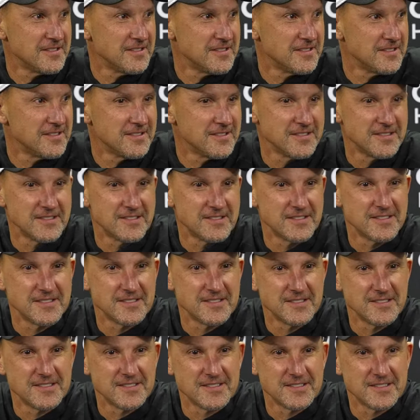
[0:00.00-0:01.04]
Um, I
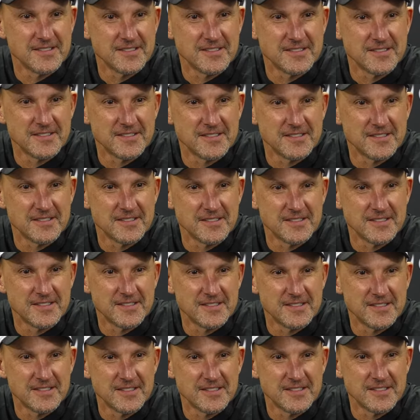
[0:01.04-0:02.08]
wasn't getting Willie
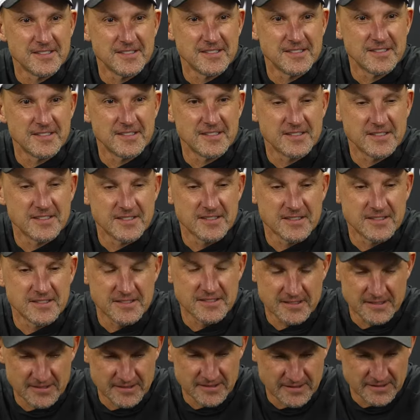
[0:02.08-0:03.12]
Gay back in
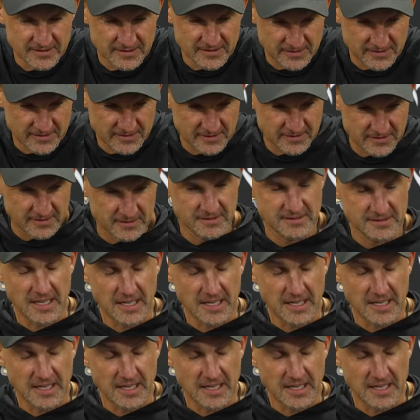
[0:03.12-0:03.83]
practice today and have him back.